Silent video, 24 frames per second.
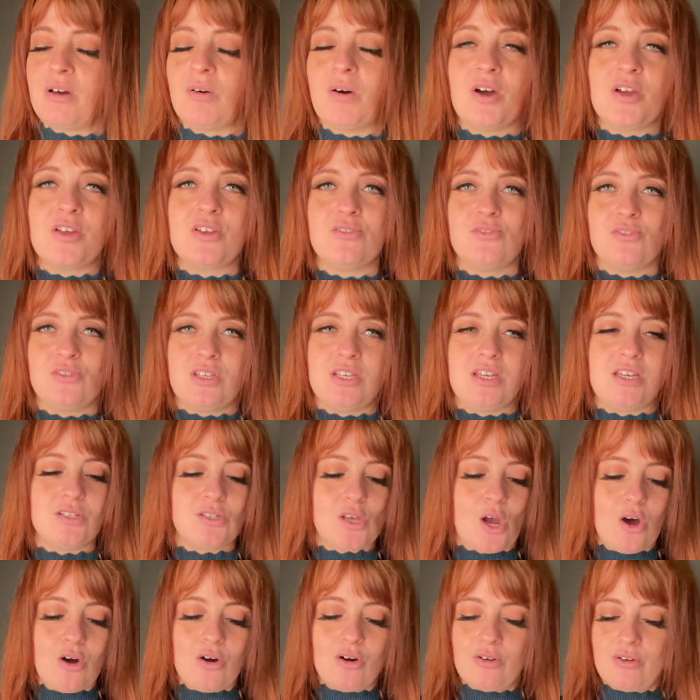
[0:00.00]
Now I use
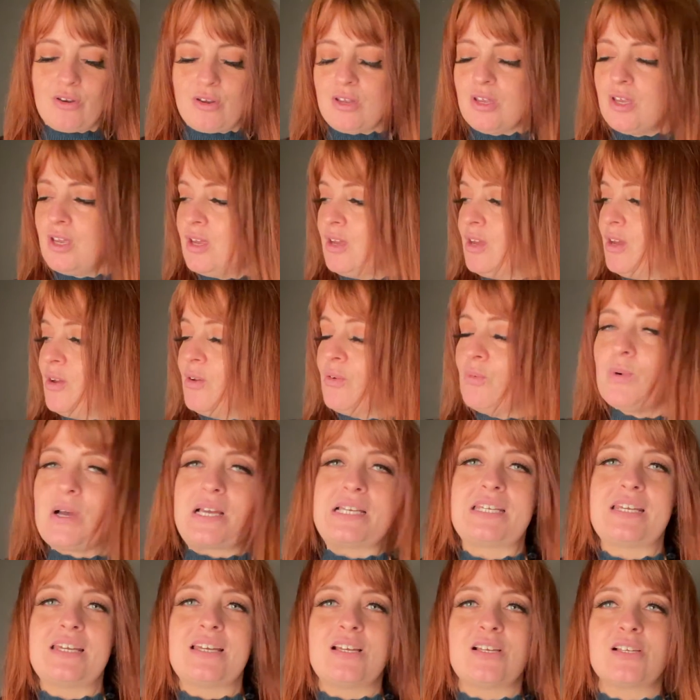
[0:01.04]
these on
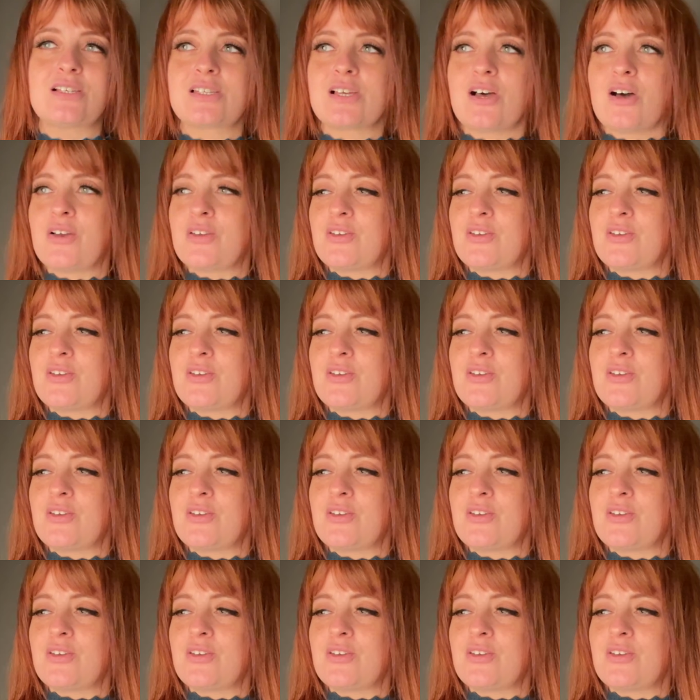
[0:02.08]
weddings,